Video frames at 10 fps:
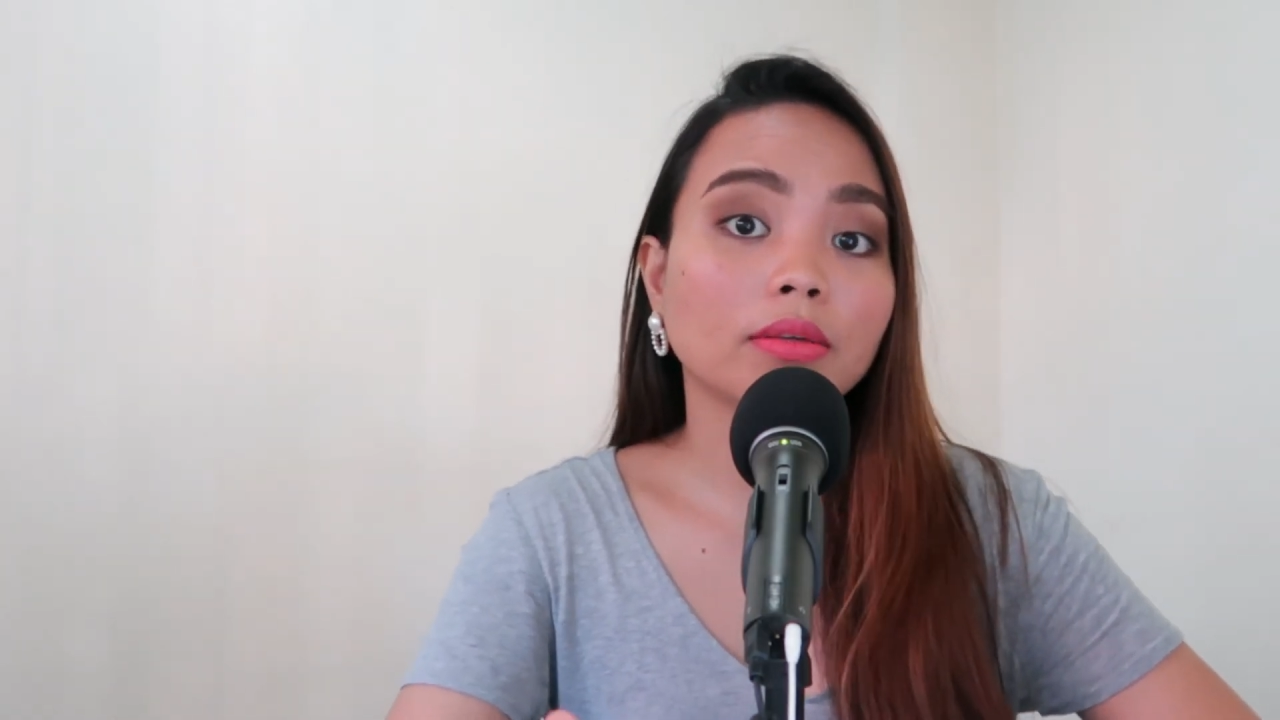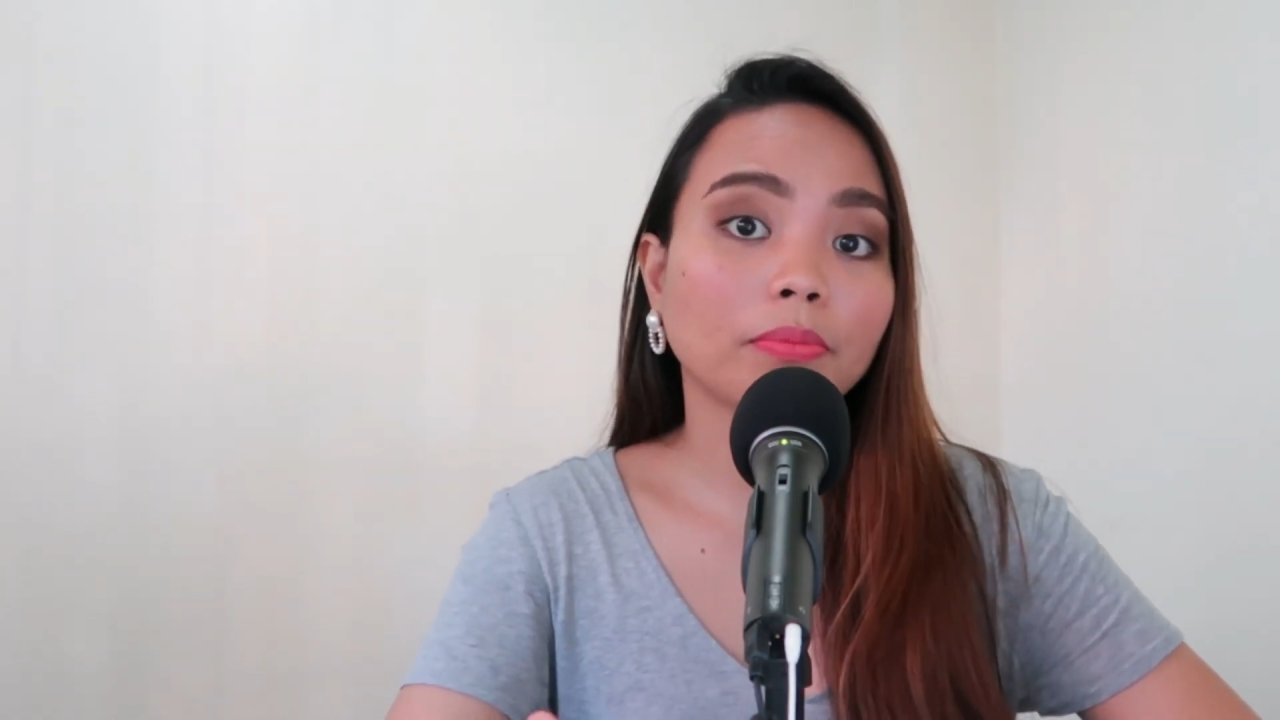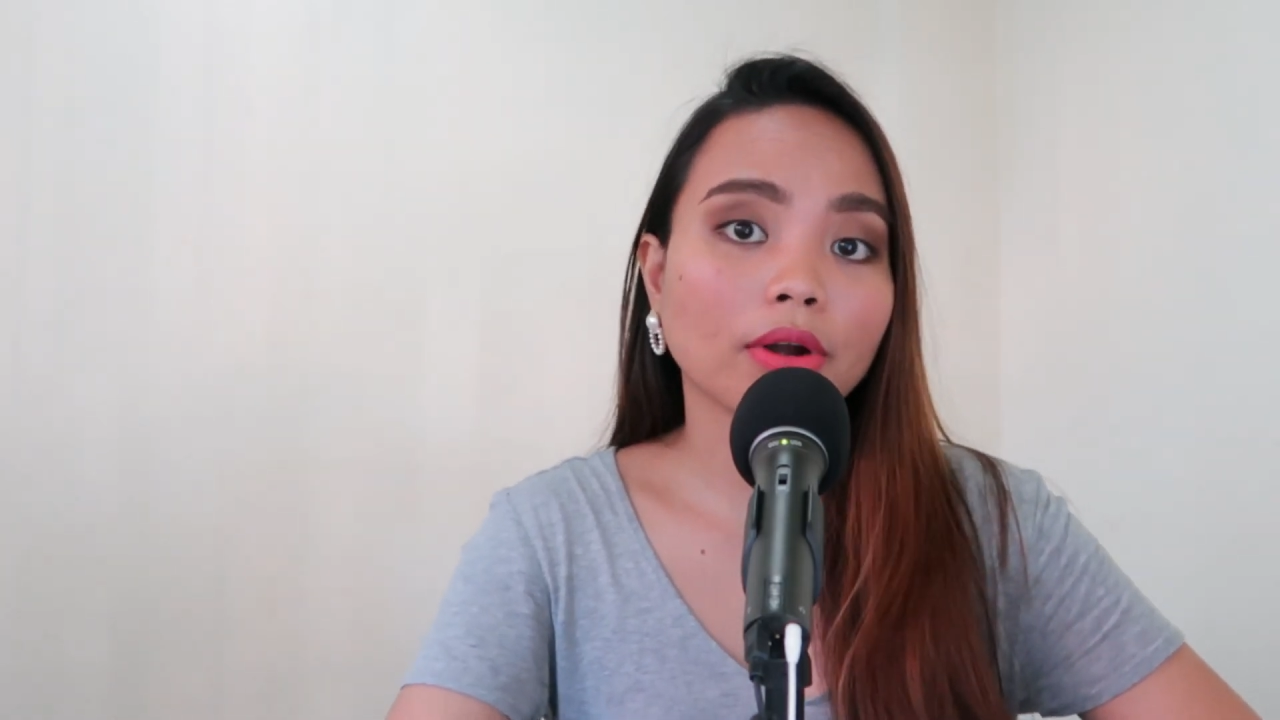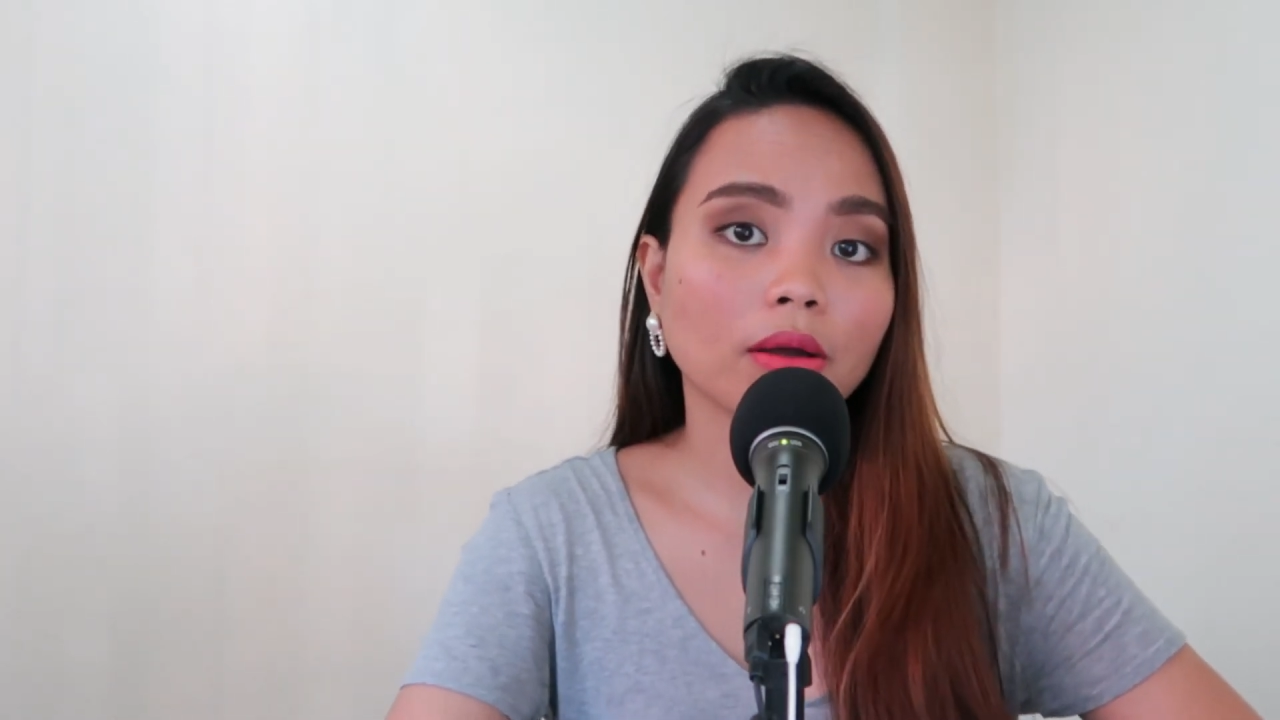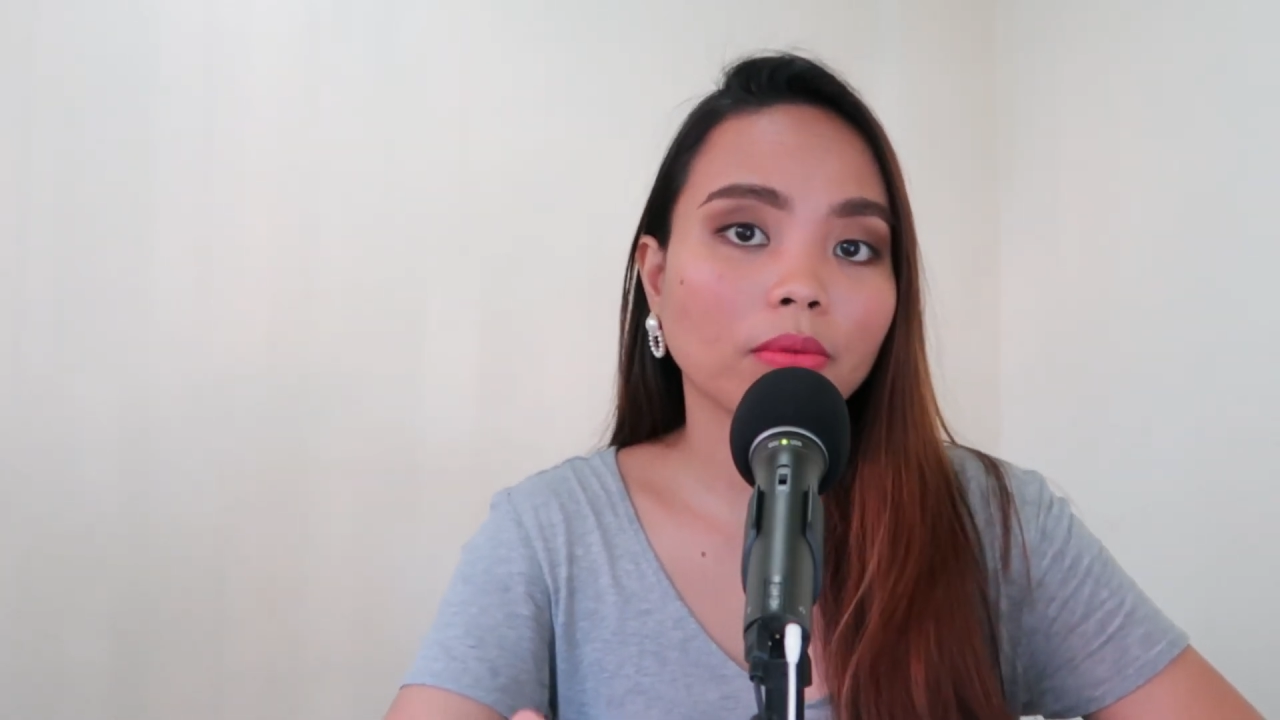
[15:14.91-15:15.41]
the
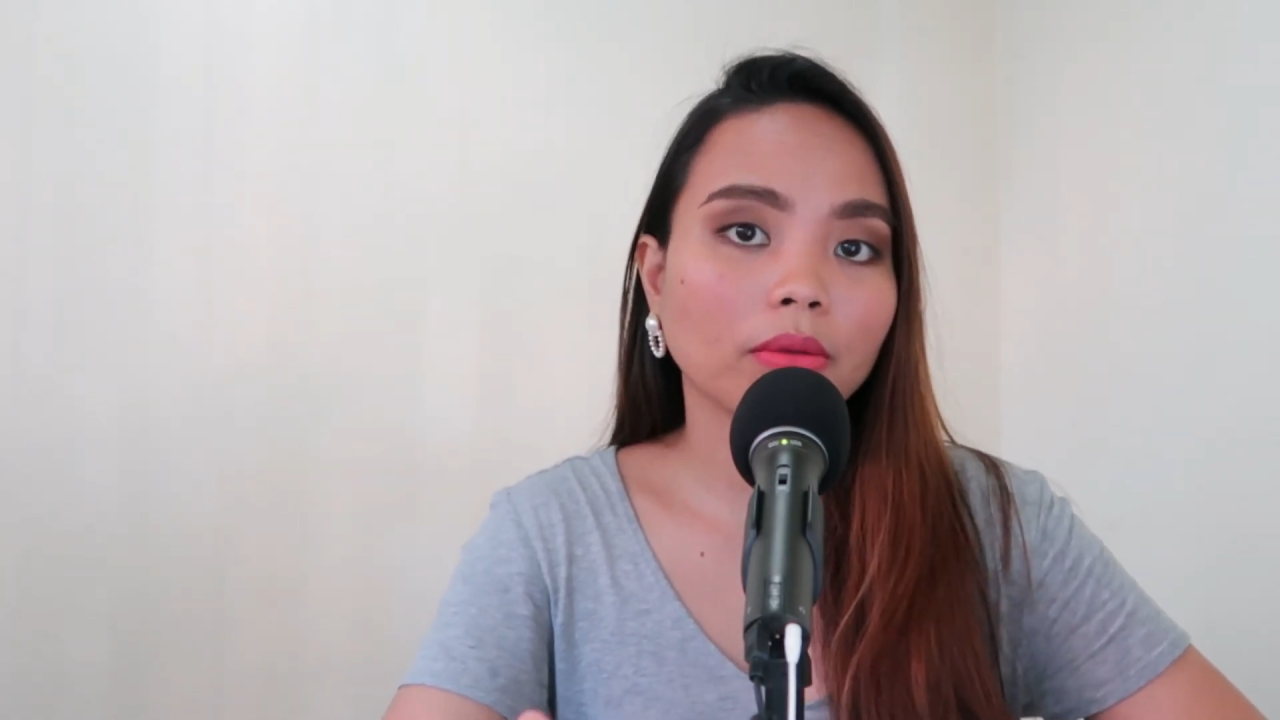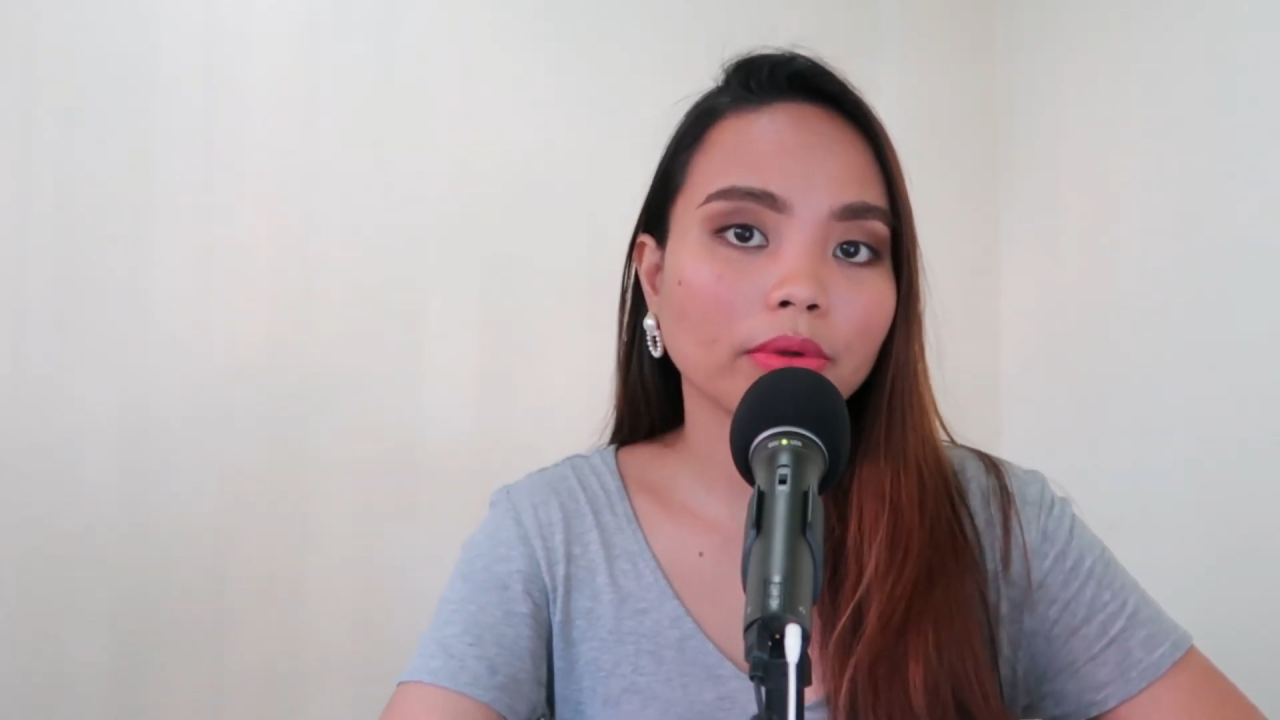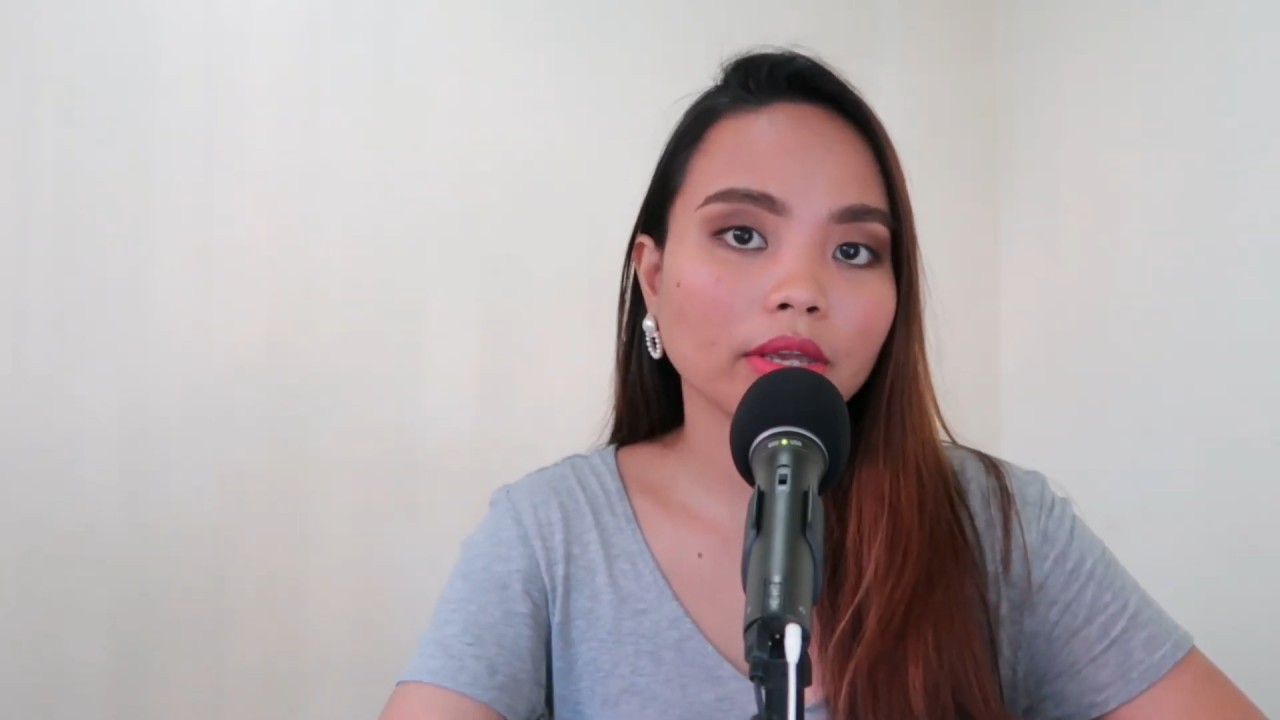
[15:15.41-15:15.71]
problem